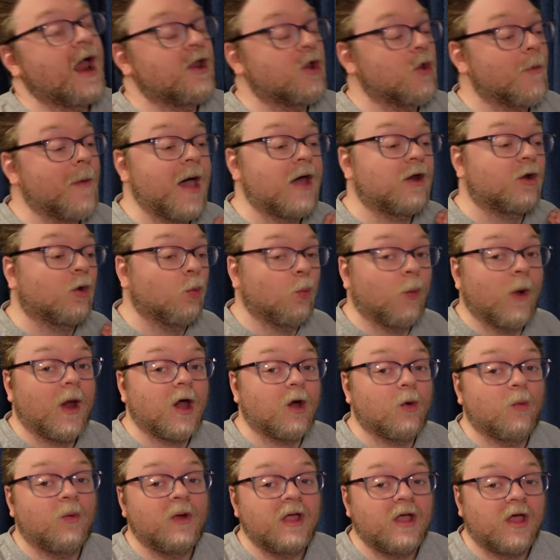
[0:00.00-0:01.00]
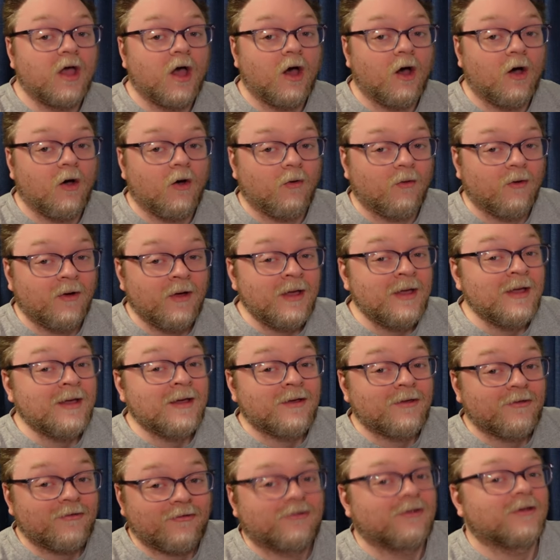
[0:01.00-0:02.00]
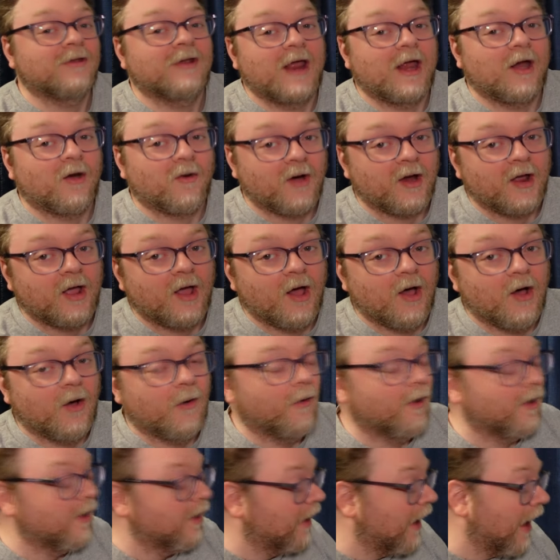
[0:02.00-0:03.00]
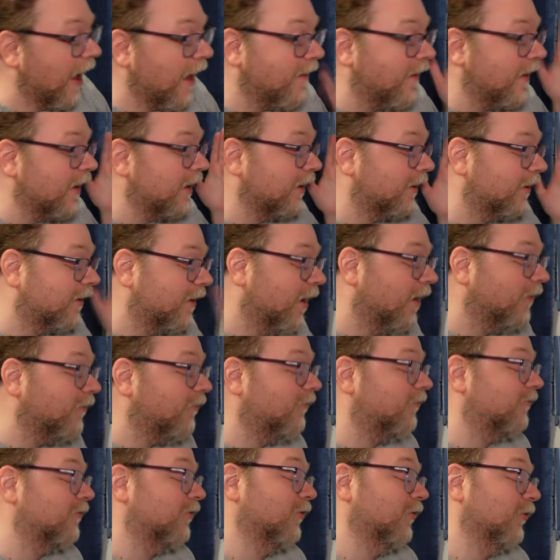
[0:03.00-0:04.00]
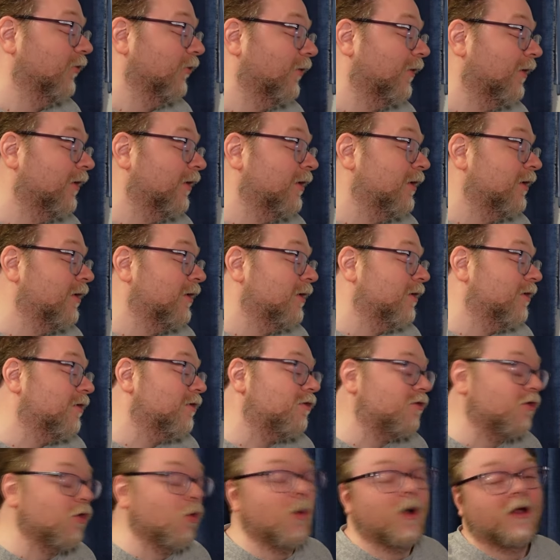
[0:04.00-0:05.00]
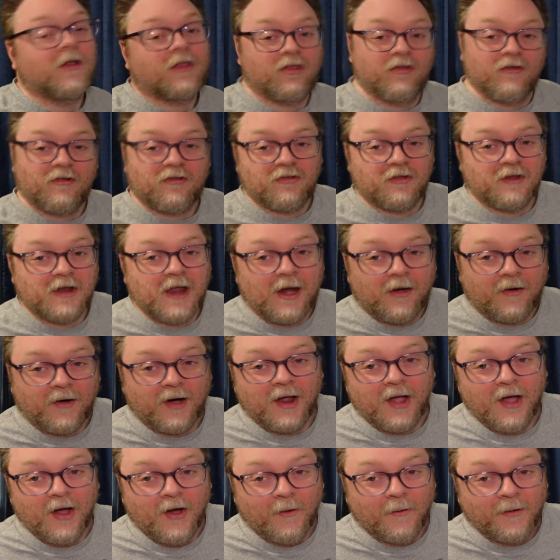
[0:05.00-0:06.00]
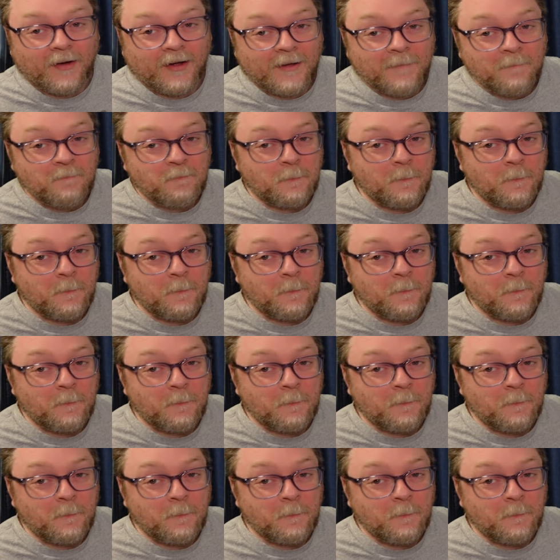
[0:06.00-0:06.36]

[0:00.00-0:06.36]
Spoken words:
And no matter where we go, scenario. And then it cuts to, so what's the scenario?